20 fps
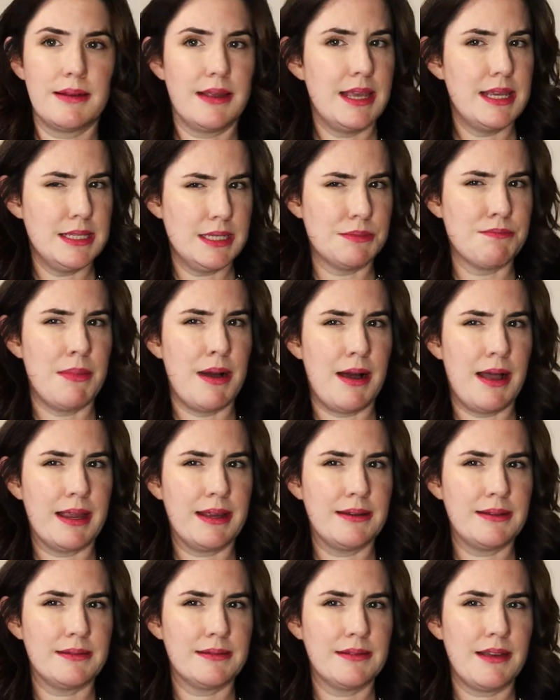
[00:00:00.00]
Here's
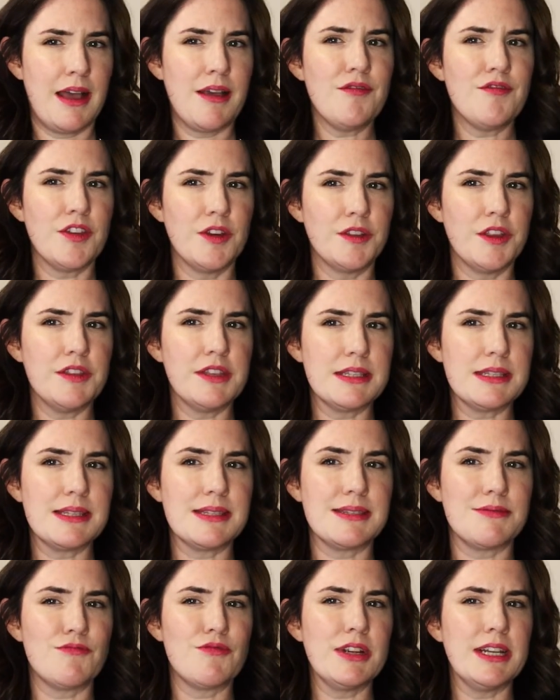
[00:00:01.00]
mine. I feel that this
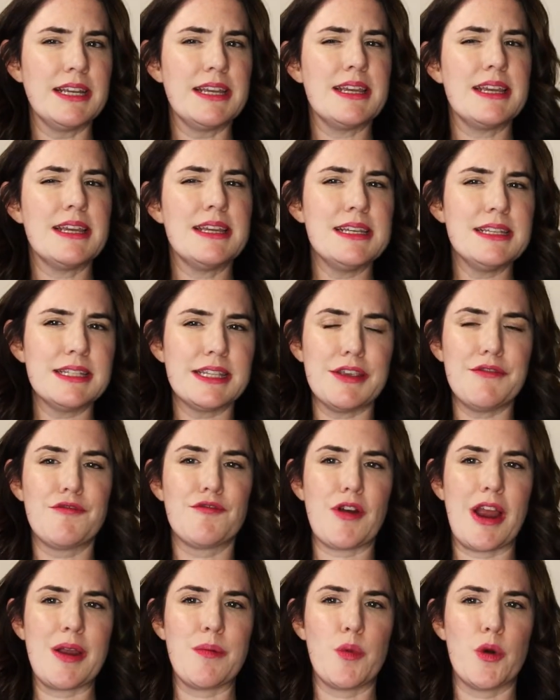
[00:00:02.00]
is a really easy
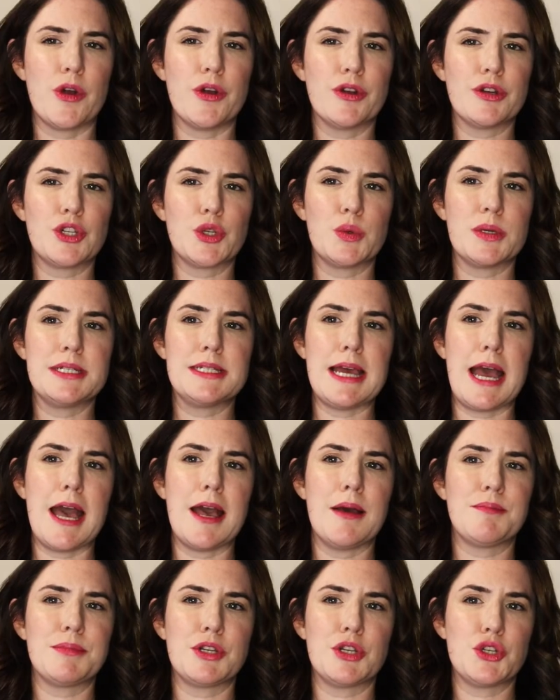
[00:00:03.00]
framework to
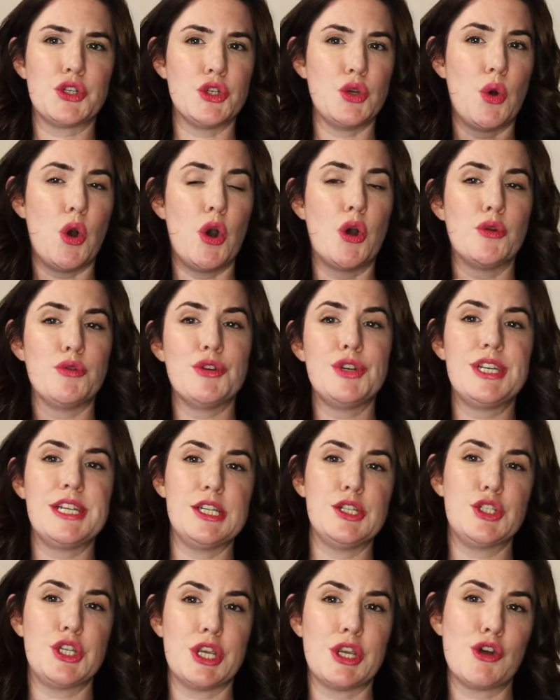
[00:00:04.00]
adapt to your own
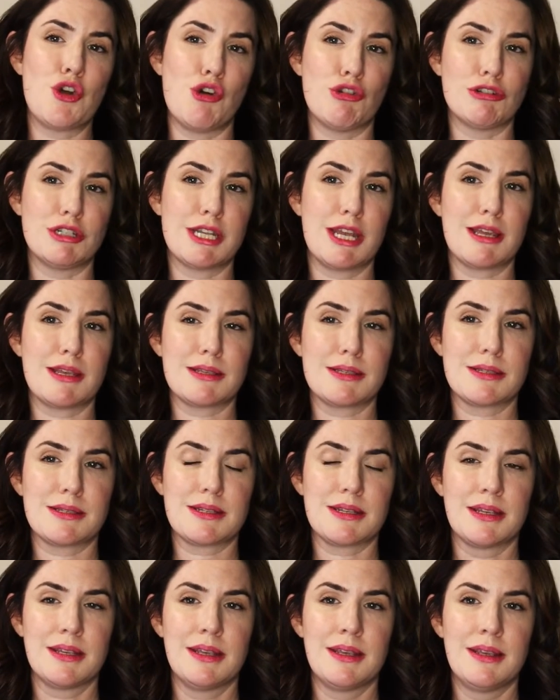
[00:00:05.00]
teaching context.